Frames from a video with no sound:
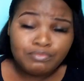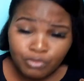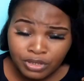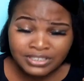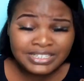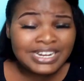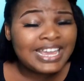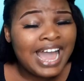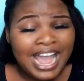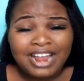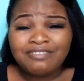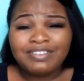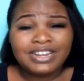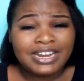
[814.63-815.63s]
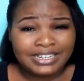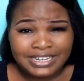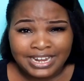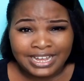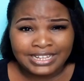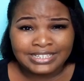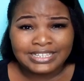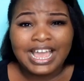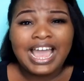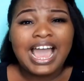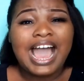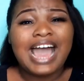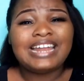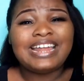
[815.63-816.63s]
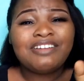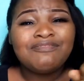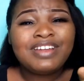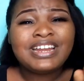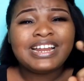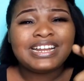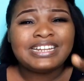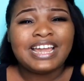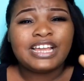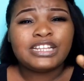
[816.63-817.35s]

Mostly I read at night, and I read at